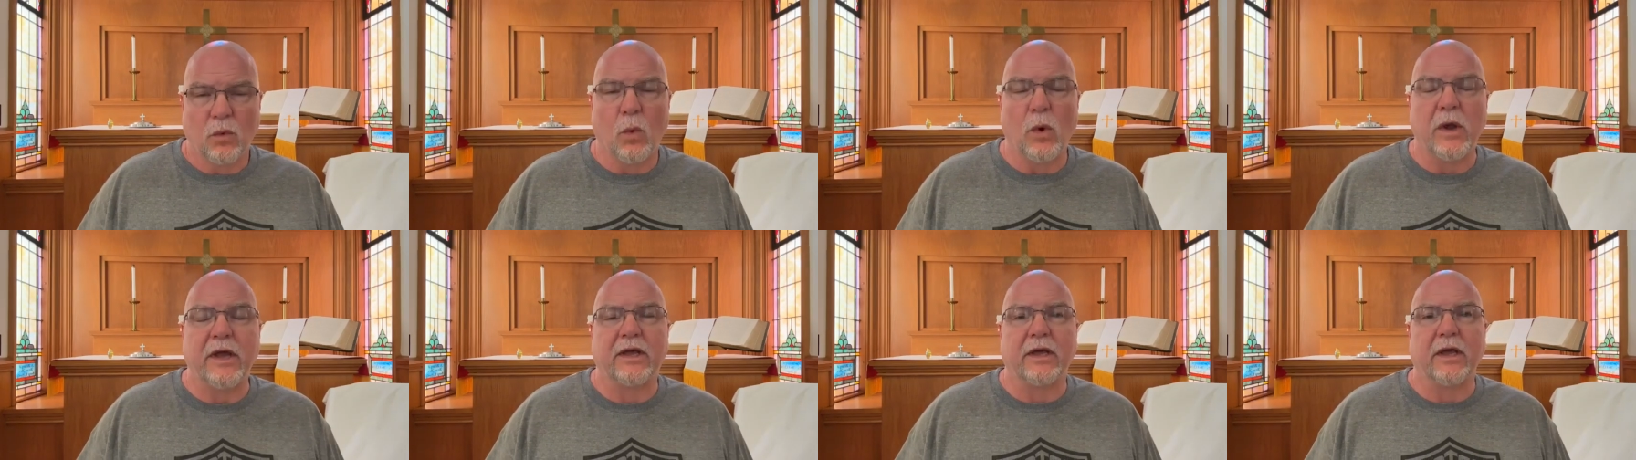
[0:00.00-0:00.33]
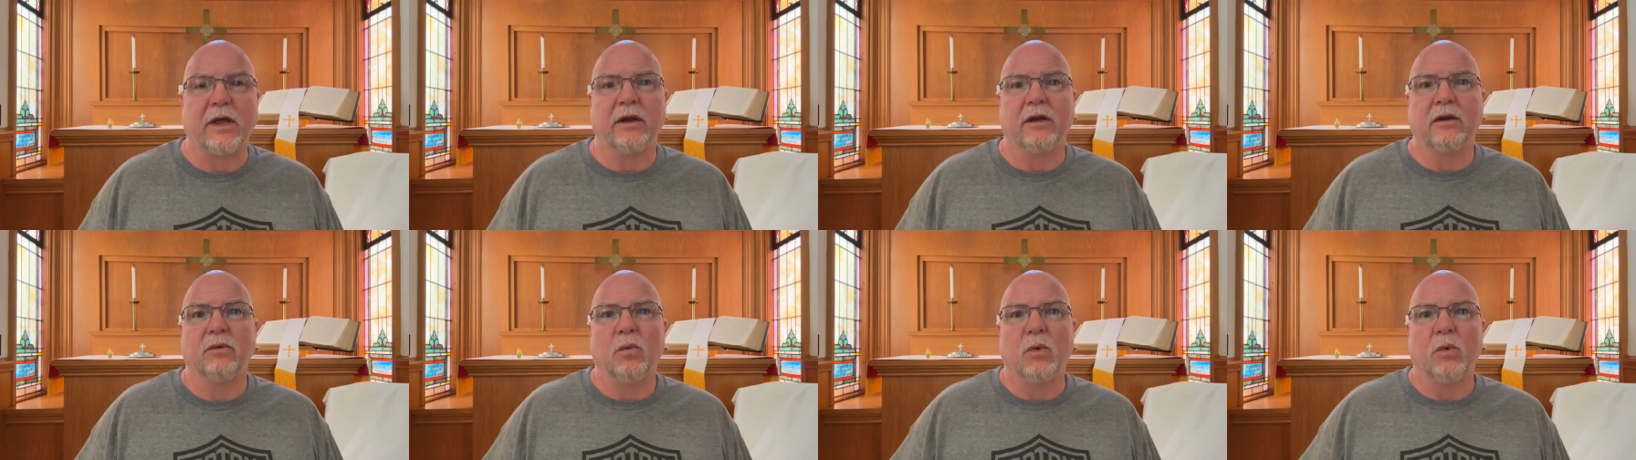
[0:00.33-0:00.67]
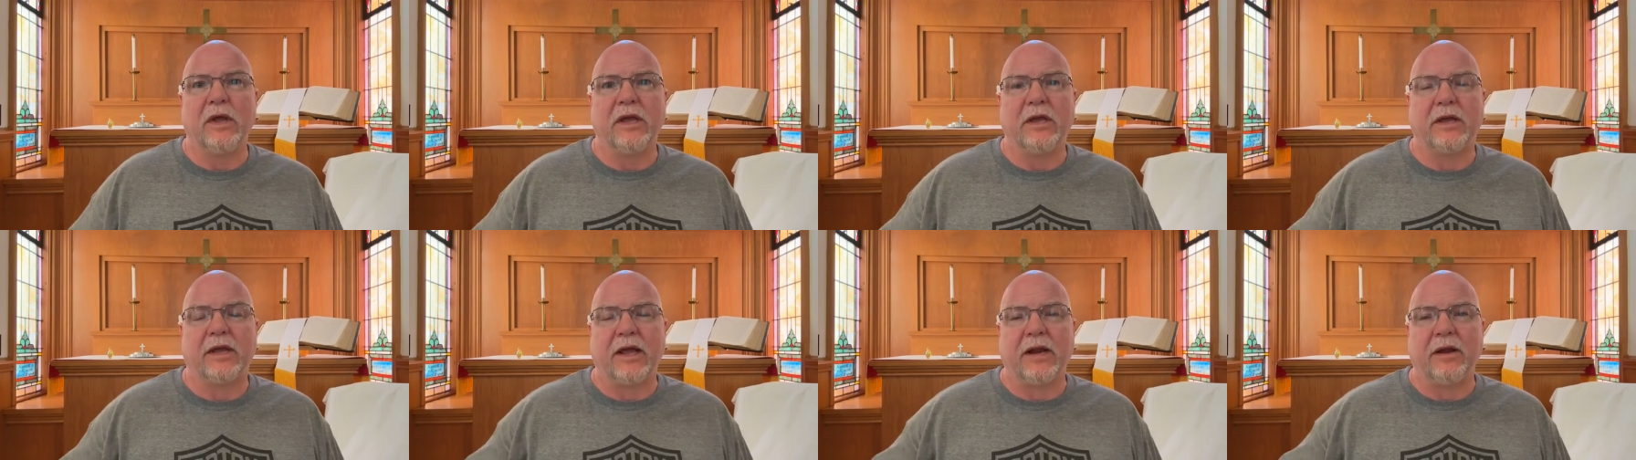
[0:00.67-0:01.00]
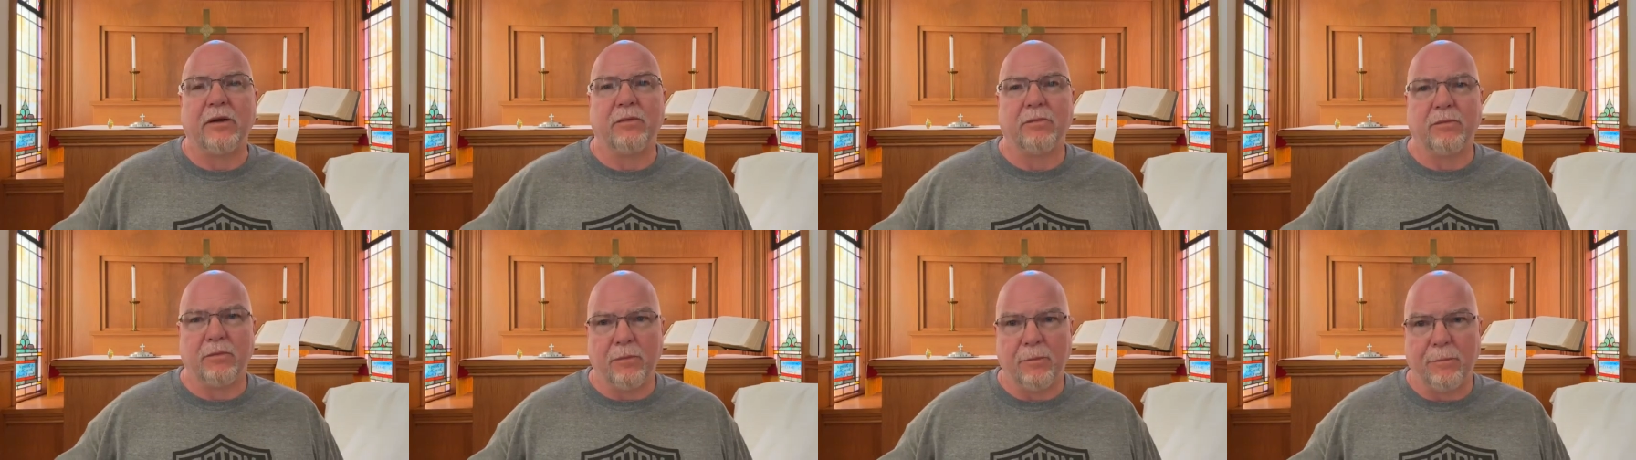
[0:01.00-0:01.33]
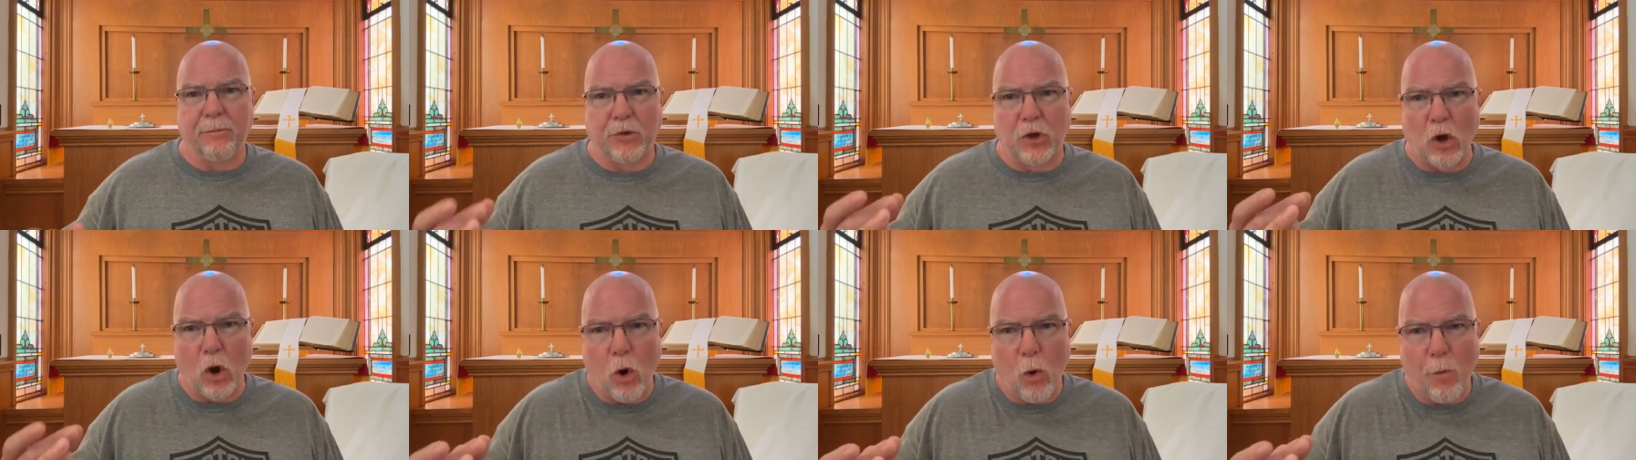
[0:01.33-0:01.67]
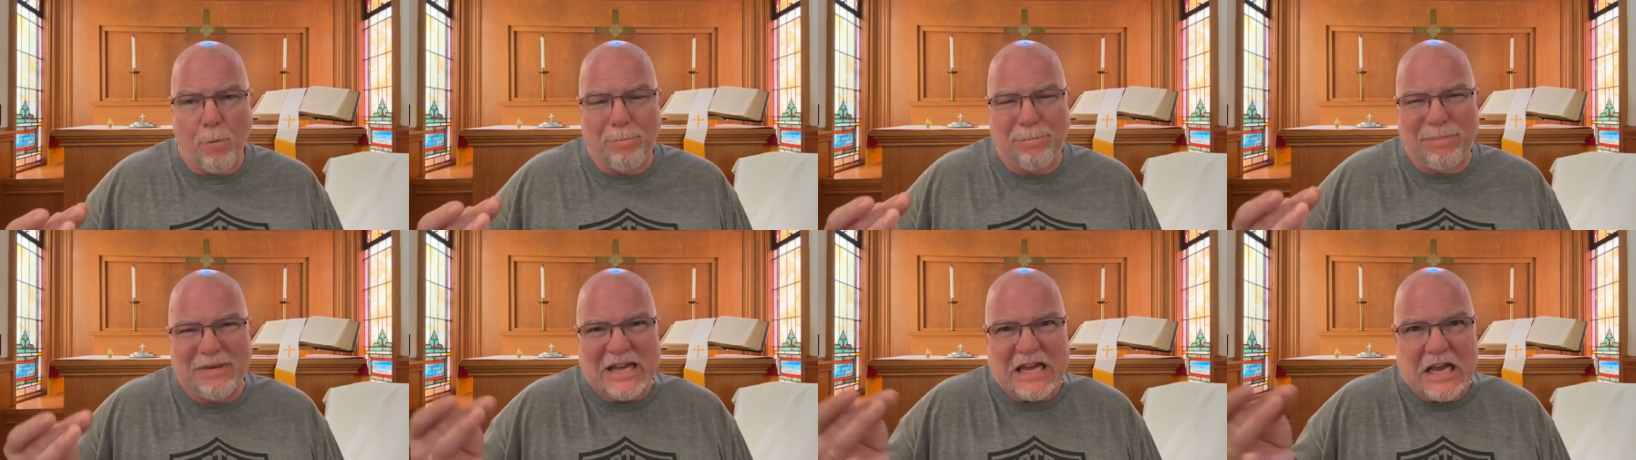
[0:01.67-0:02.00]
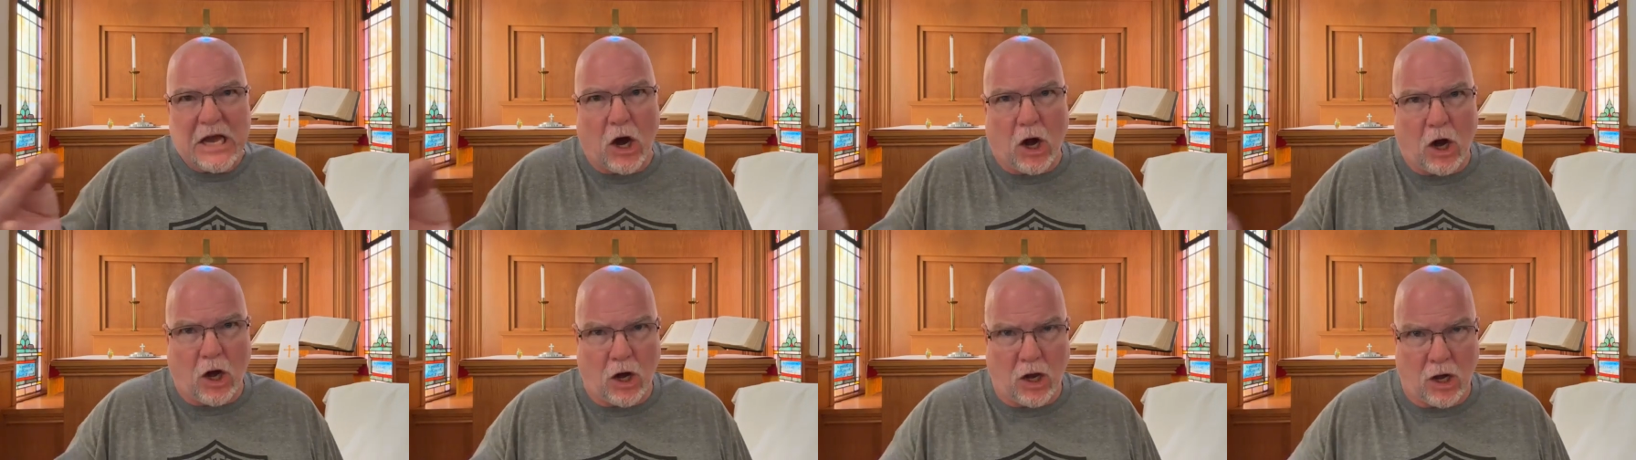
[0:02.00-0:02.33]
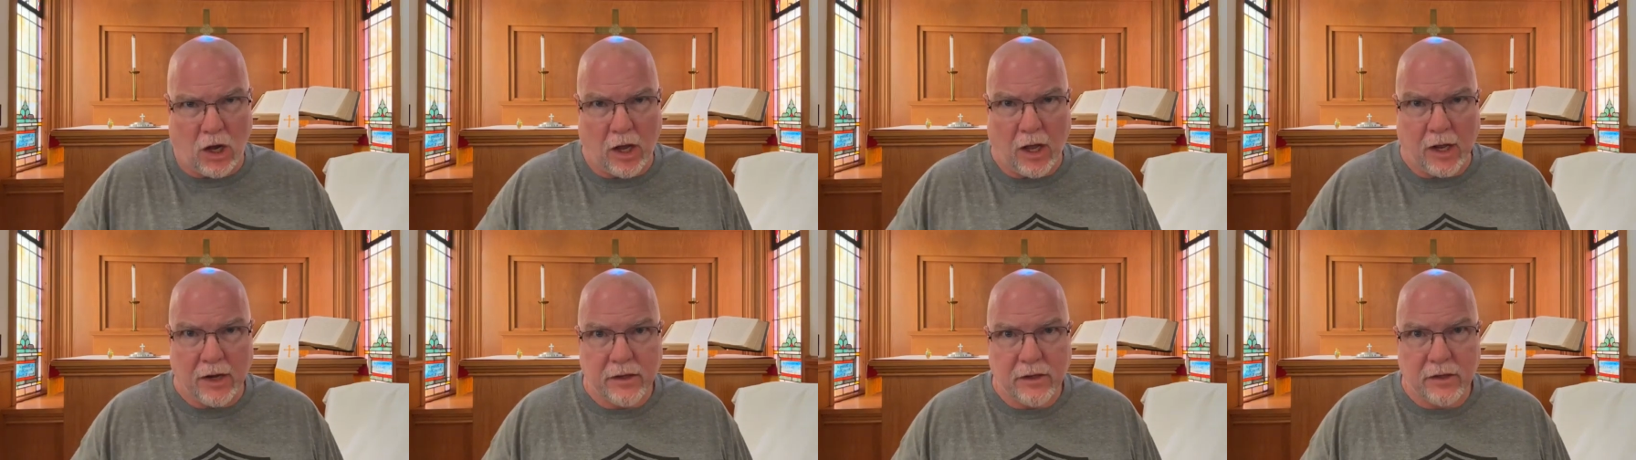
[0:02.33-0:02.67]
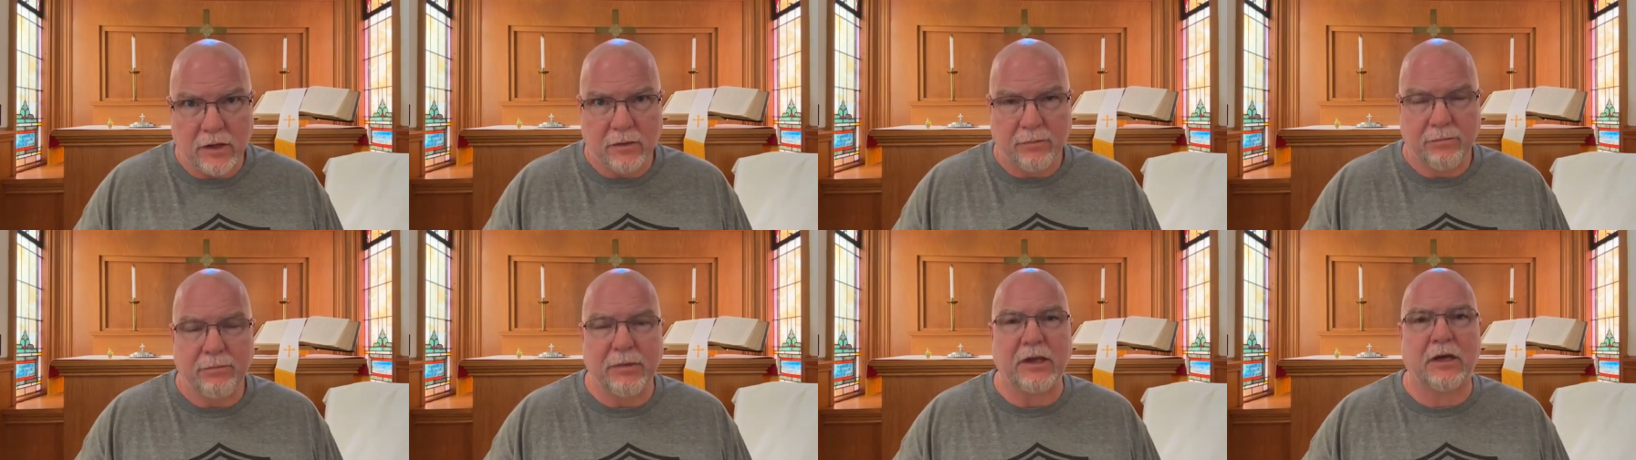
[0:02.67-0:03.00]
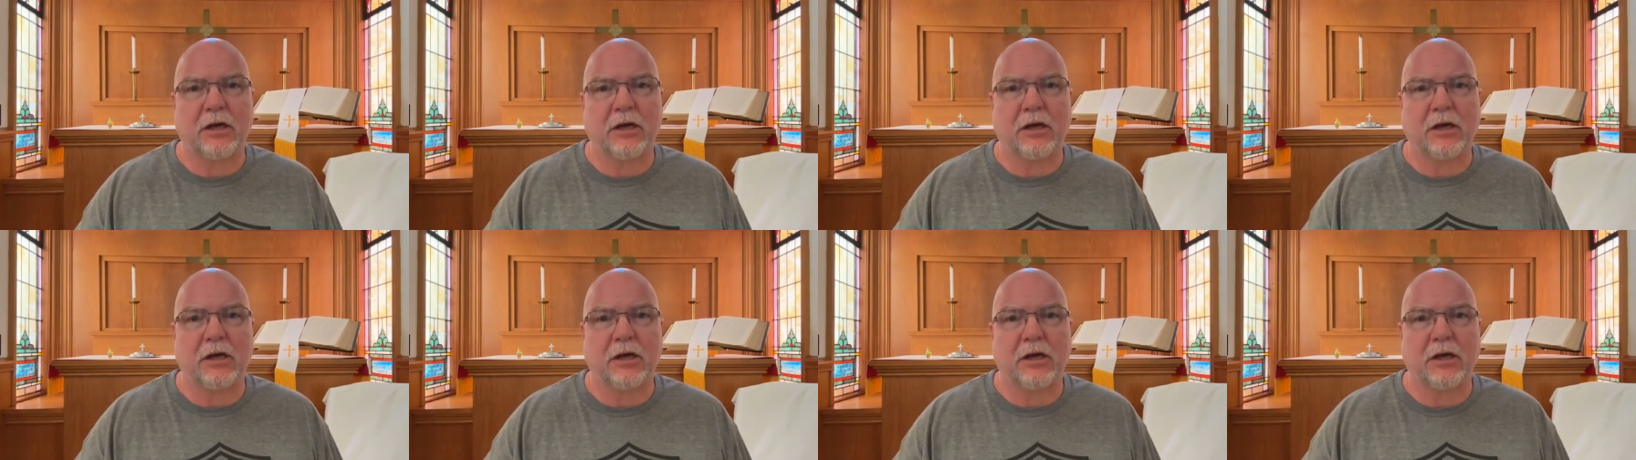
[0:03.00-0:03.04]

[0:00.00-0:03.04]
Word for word: we can, we can go beyond